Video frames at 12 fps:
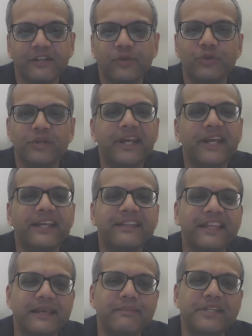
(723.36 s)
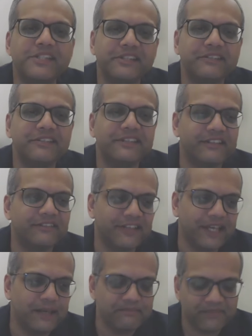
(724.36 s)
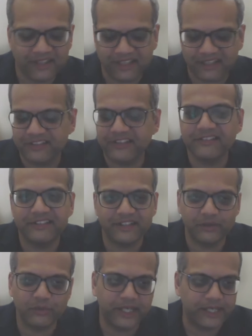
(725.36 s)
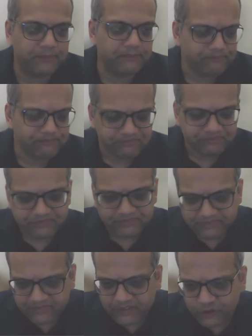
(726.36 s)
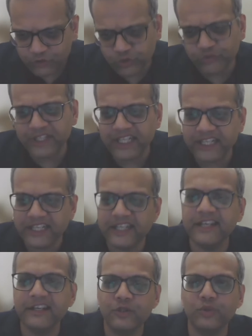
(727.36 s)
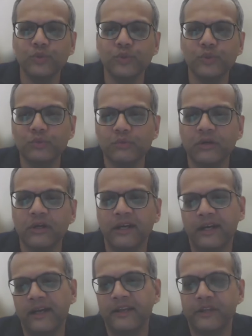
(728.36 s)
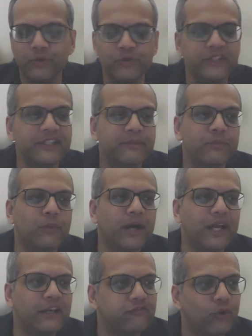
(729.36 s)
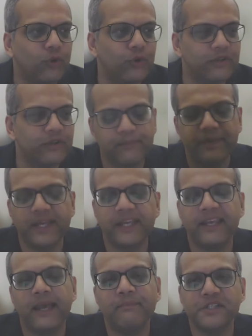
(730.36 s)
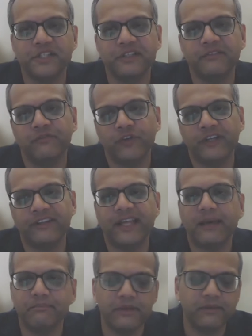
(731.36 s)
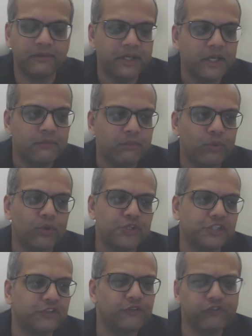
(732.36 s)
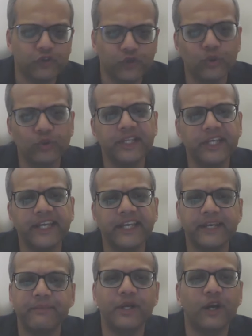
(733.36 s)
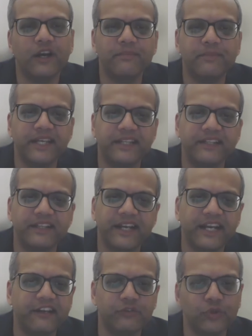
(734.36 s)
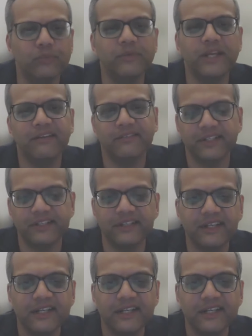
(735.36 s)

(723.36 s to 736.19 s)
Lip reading: to take the images in the same consistent way. So we need to, using the mobile phone, they may capture, for example, portions of clothing. It may not be at the right zoom level.